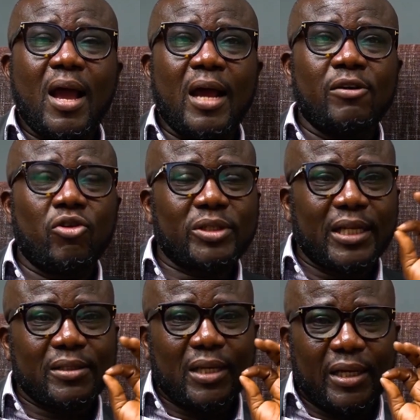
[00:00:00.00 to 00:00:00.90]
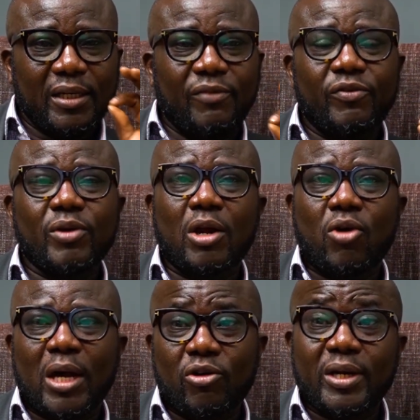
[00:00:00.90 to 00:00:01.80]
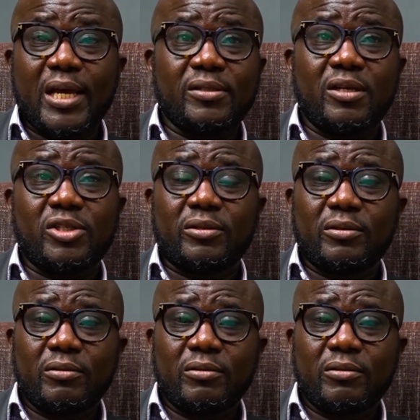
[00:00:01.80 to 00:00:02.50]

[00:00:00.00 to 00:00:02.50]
And not until an individual or an organization